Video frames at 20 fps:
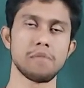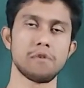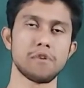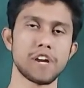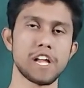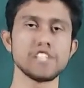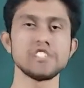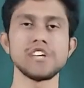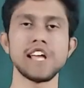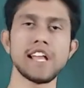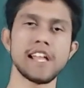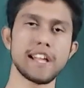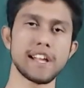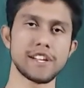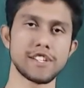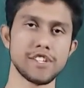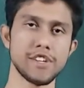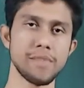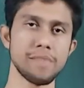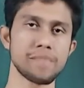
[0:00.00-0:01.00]
potential
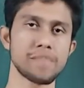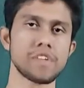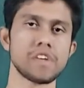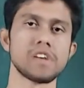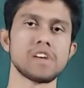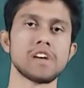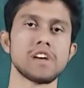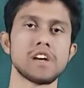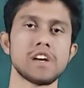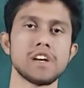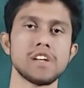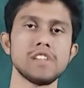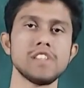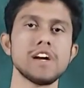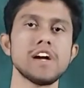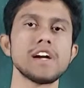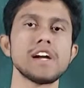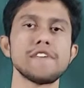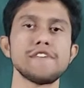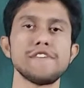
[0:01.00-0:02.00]
energy,
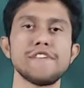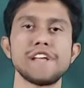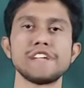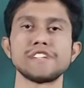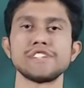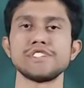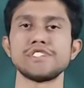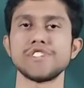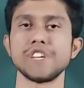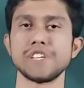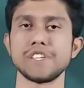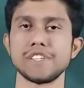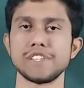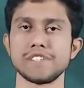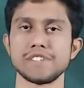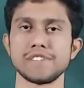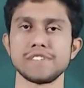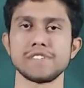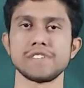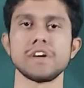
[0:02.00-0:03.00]
the definition
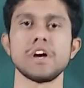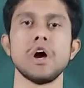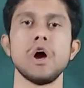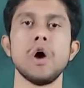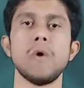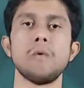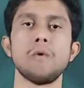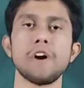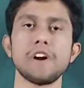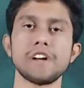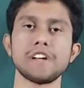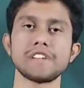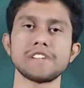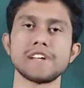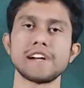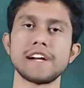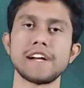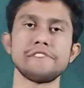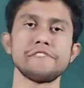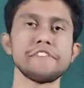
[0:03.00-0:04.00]
changes. What is
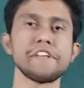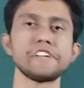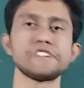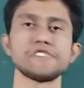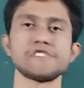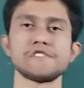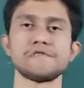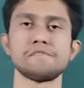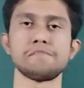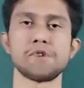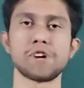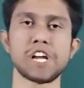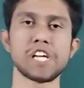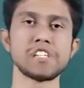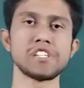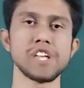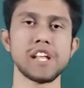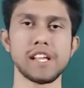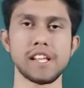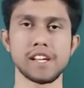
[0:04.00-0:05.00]
the definition of
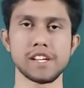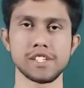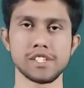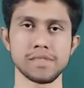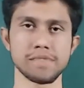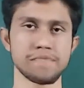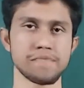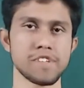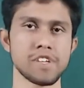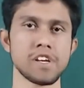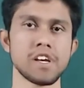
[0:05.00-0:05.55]
potential energy?